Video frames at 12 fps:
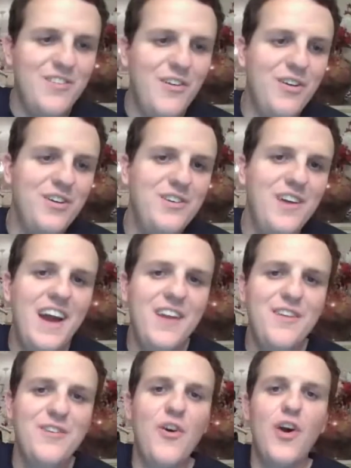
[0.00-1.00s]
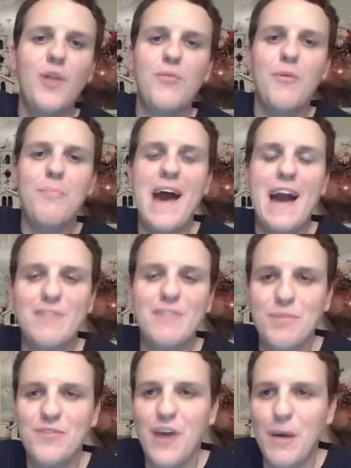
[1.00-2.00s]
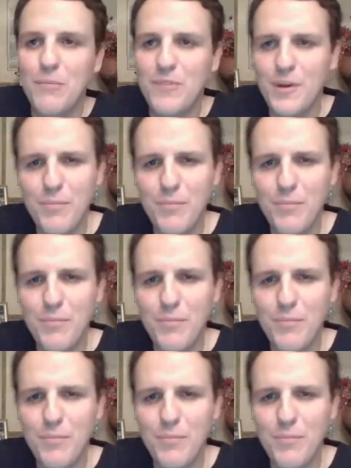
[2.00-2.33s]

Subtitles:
So you had a notable backflip attempt,